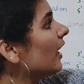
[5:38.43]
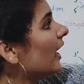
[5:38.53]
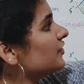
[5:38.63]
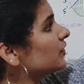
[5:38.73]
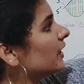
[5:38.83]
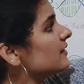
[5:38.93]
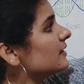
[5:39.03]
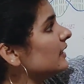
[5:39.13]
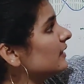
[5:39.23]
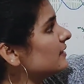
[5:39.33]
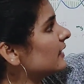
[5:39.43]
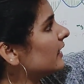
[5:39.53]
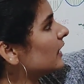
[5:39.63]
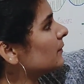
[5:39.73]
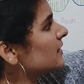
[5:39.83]
As you can see in this
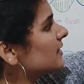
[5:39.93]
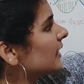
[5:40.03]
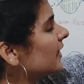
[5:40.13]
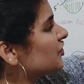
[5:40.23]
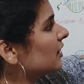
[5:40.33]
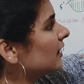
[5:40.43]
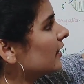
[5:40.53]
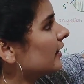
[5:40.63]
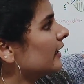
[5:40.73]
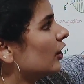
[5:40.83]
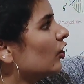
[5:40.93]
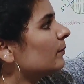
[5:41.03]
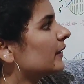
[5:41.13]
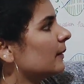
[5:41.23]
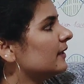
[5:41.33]
diagram, this is a hnRNA
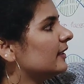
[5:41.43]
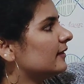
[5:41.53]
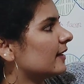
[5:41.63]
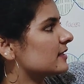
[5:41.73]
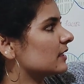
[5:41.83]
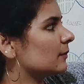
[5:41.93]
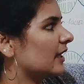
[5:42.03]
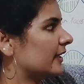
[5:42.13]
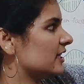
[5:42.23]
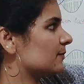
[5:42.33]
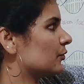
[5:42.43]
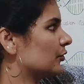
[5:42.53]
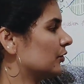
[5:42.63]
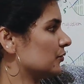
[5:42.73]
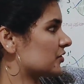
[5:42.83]
or primary transcript that is
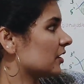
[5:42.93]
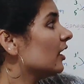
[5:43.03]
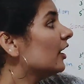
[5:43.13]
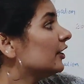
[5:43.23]
produced.